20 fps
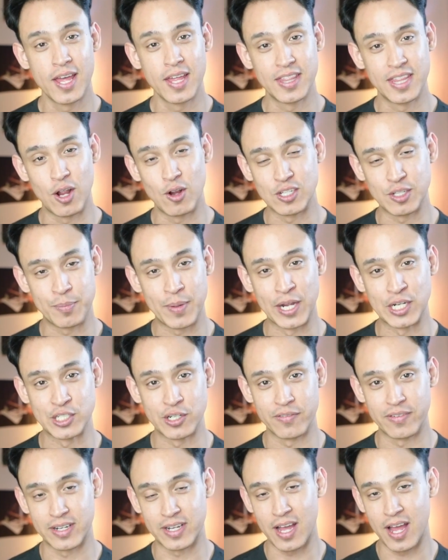there's a picture
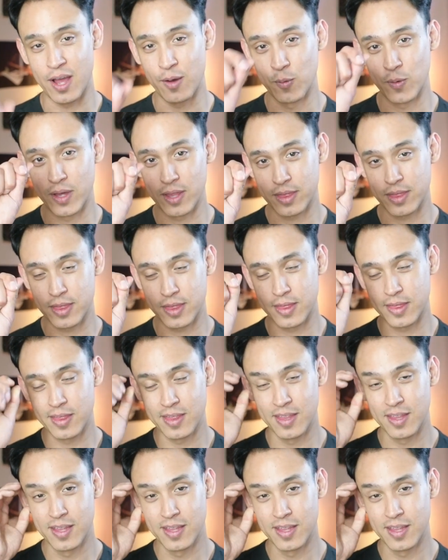of a guy with